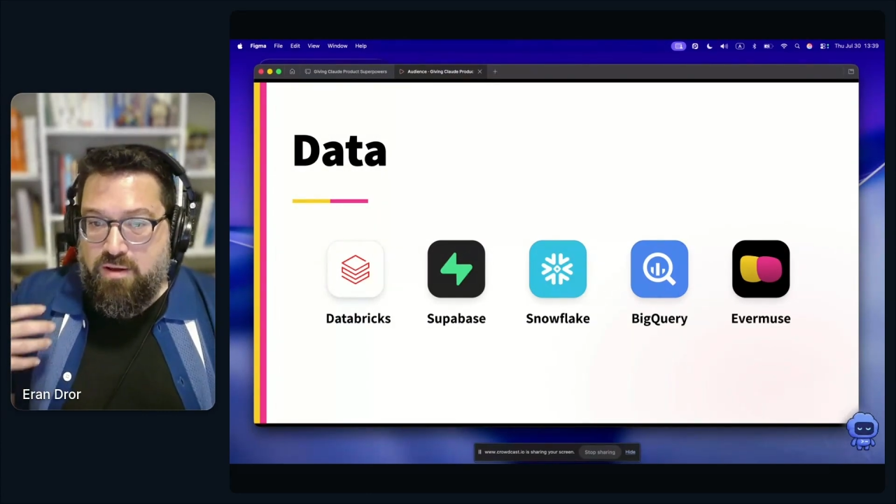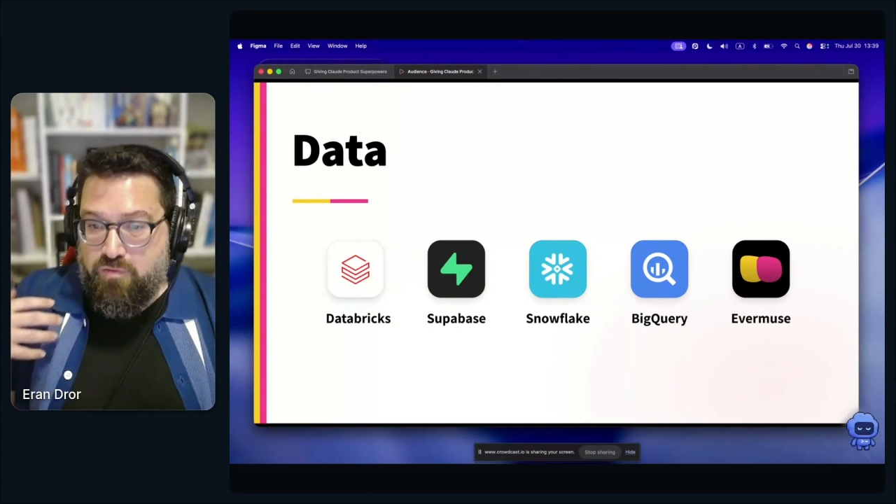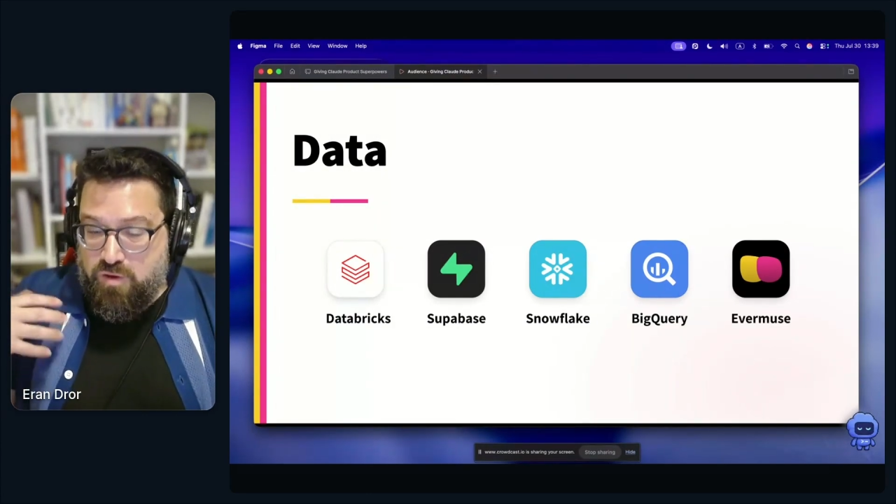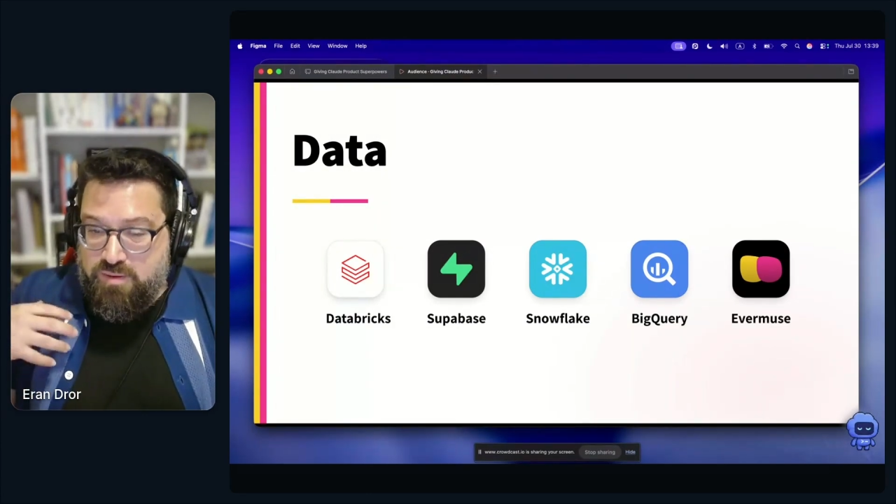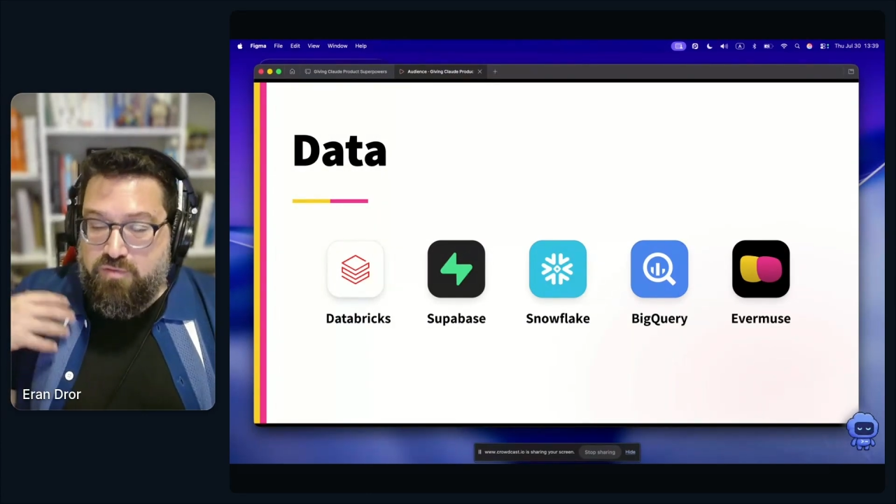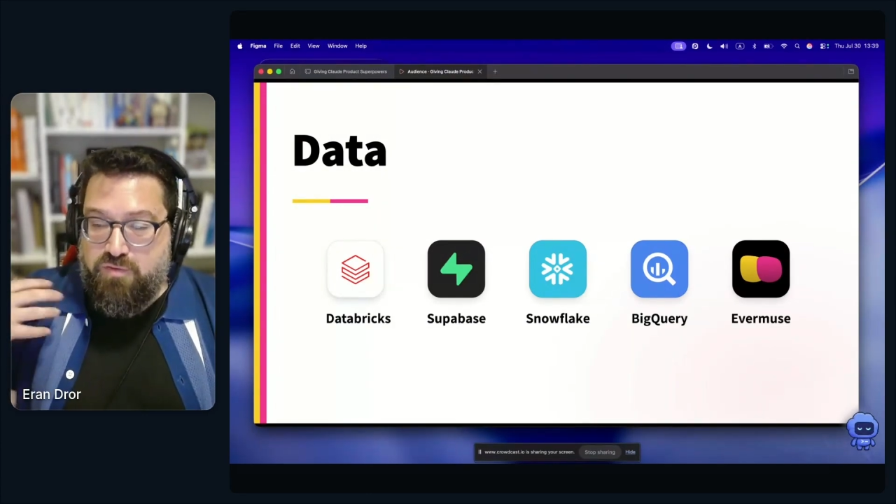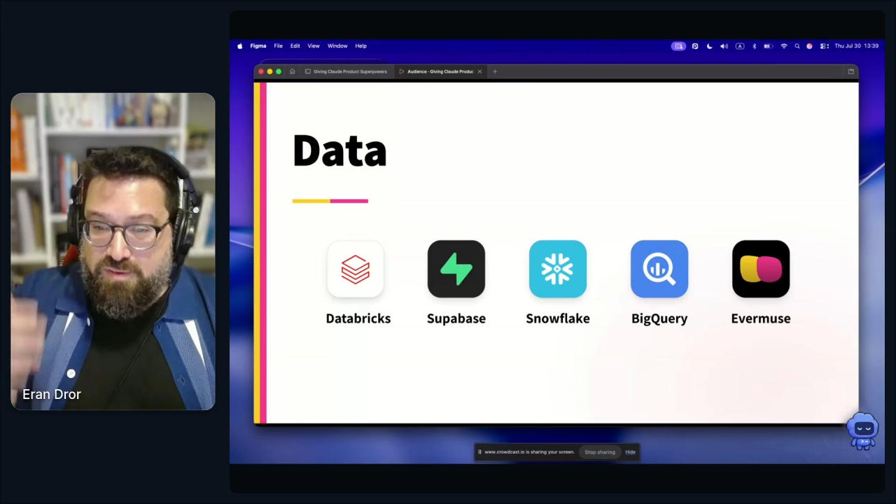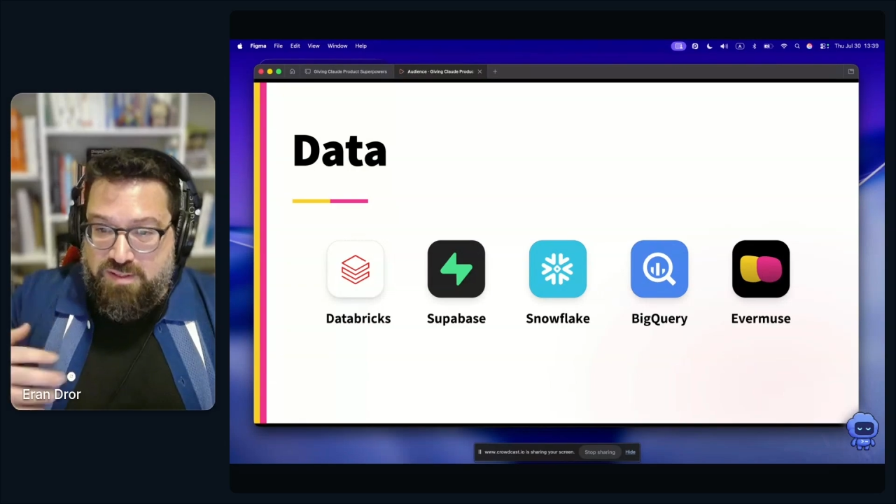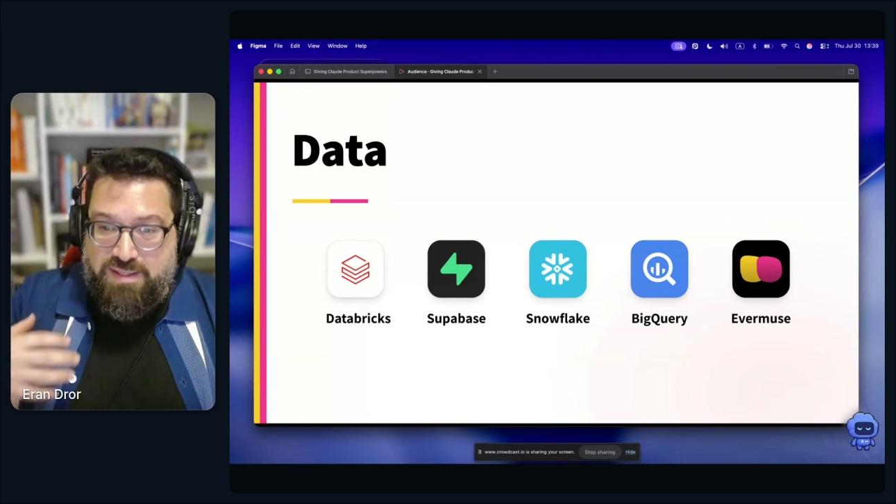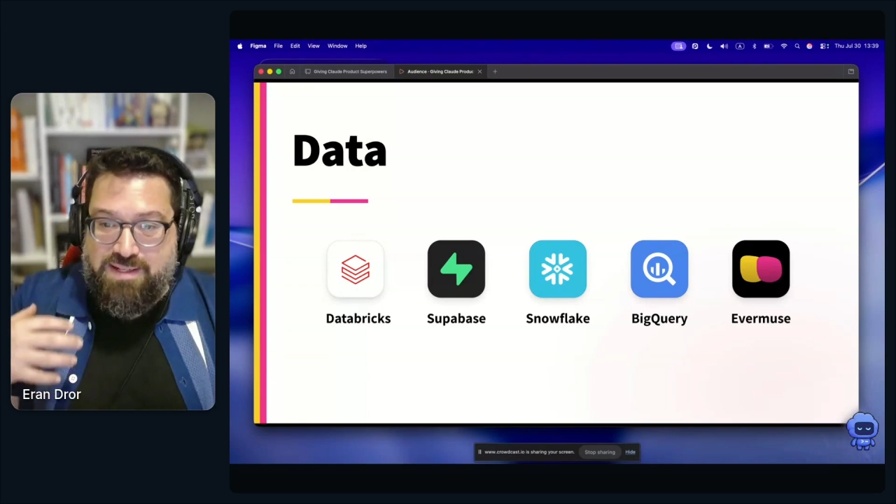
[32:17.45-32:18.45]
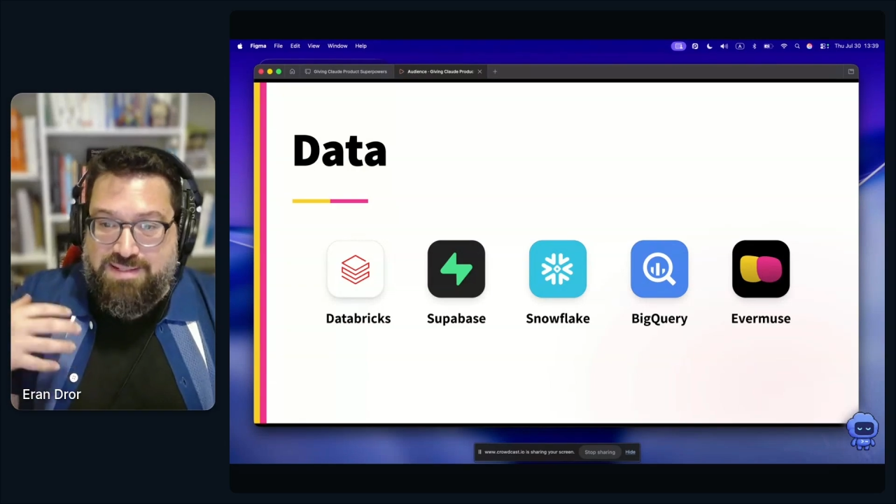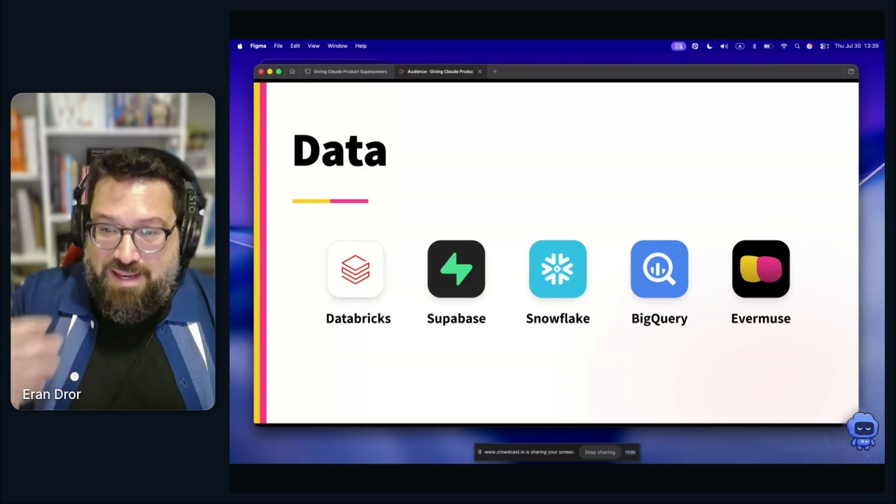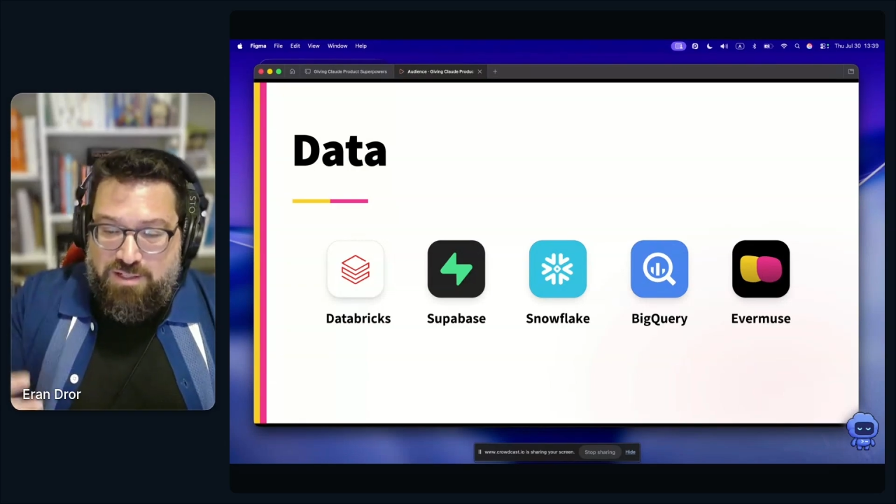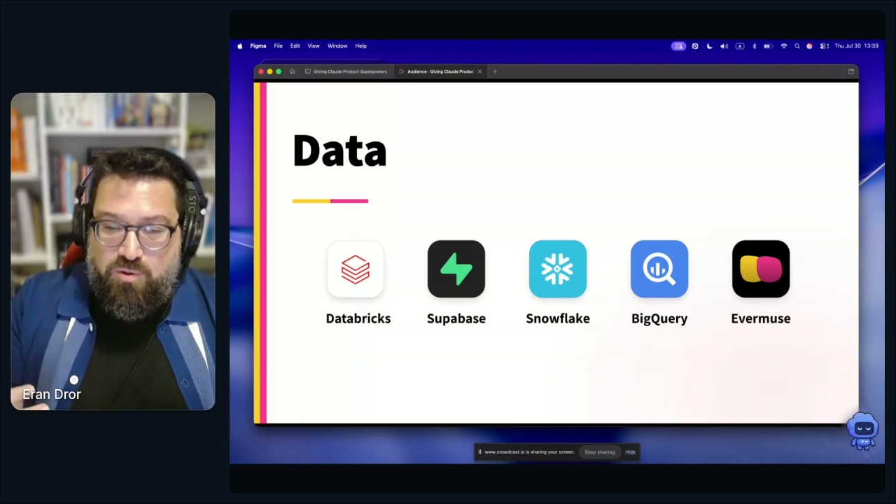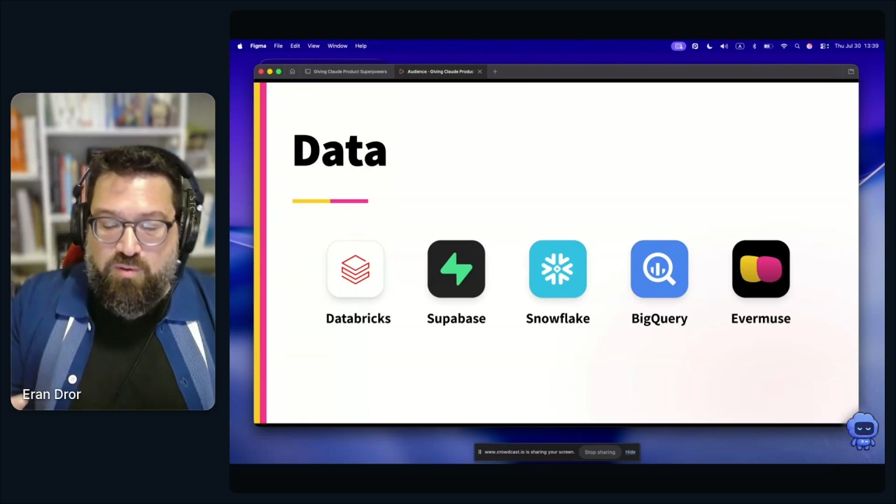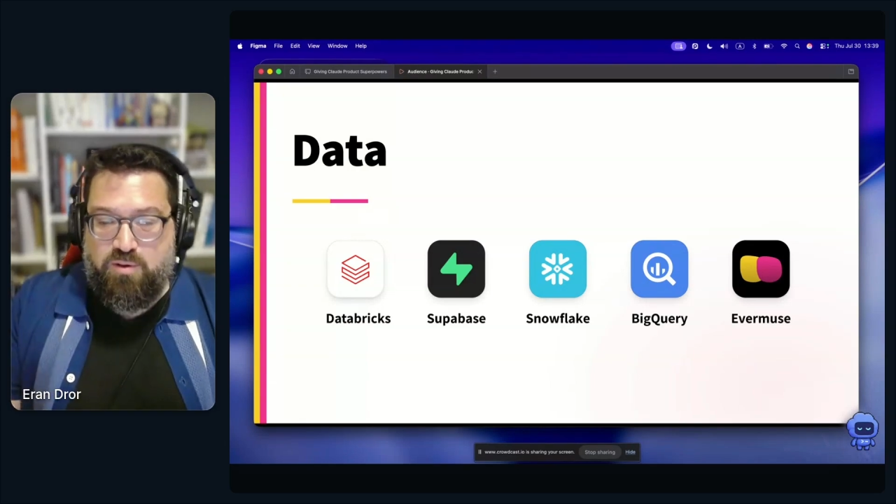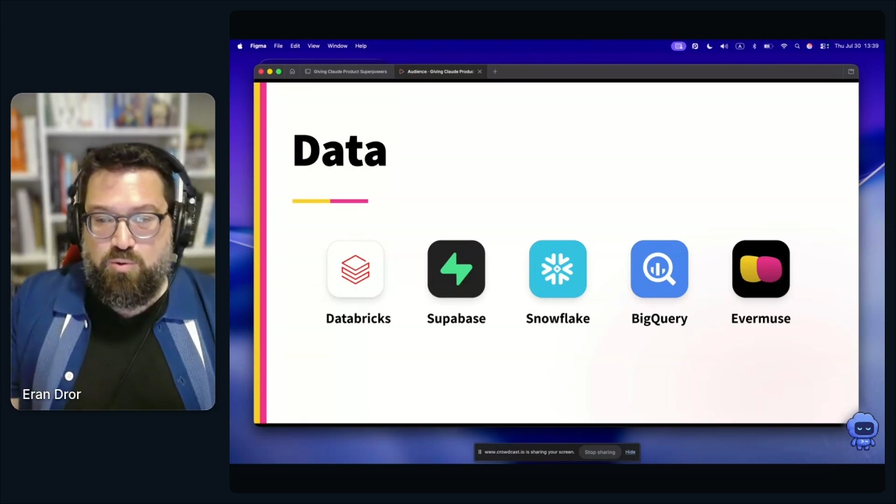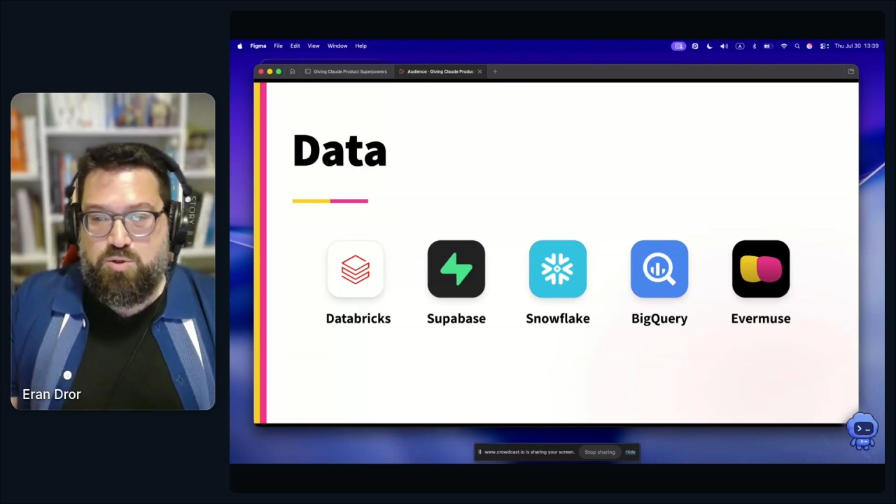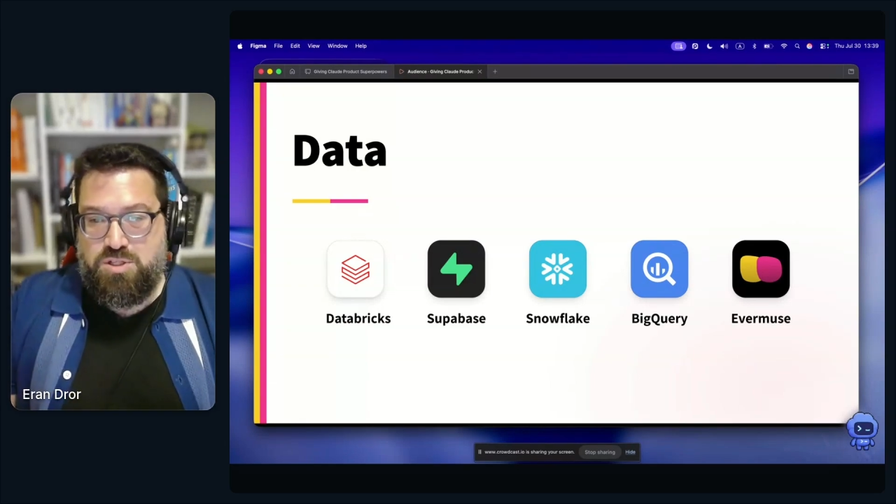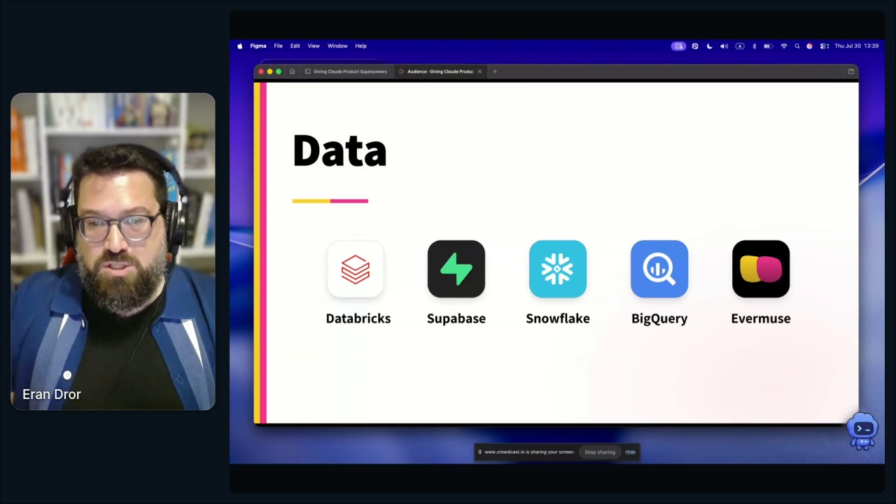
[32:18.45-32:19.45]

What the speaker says: very sophisticated technical solution